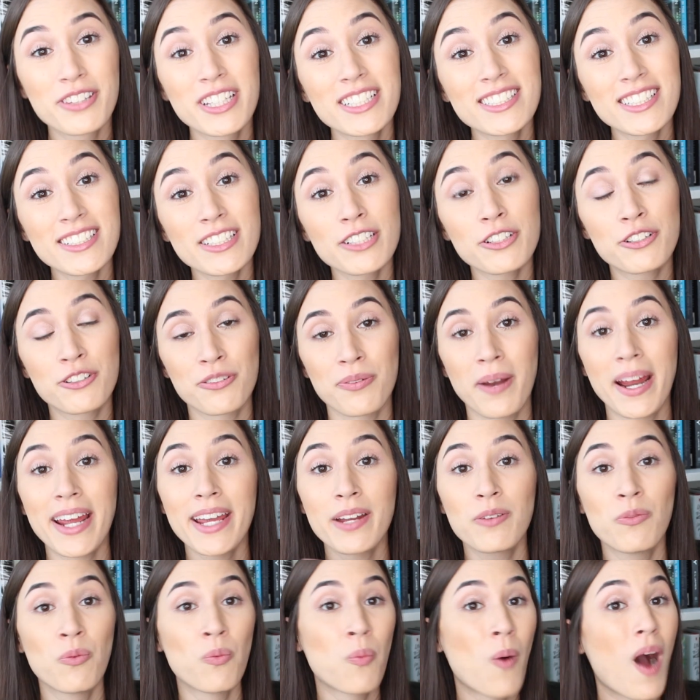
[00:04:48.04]
this is a
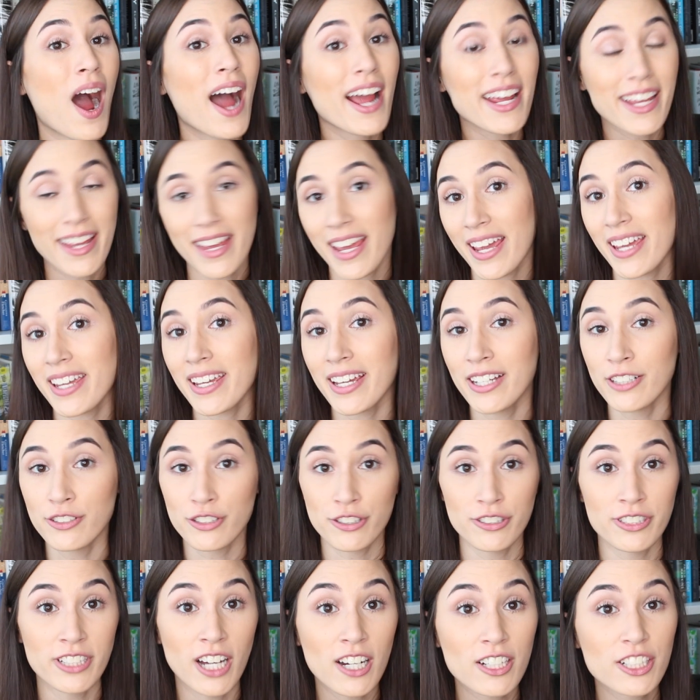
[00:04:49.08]
great YA
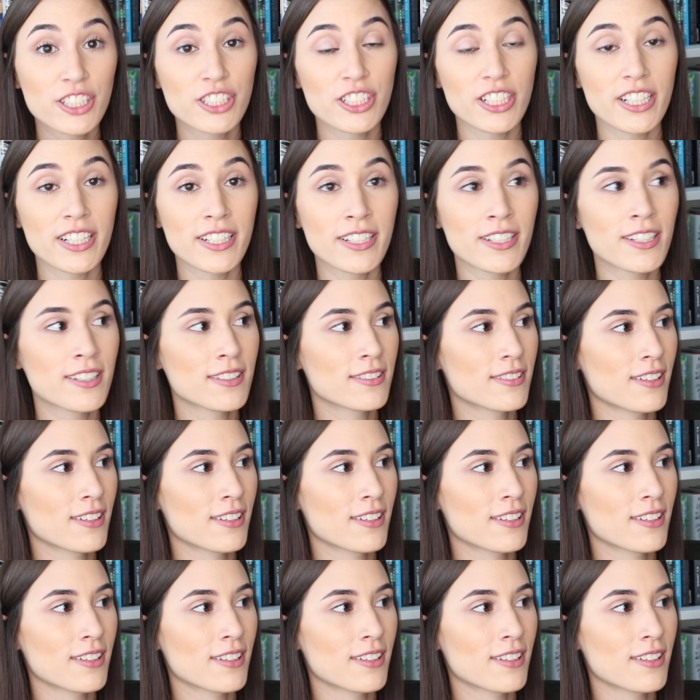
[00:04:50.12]
introduction.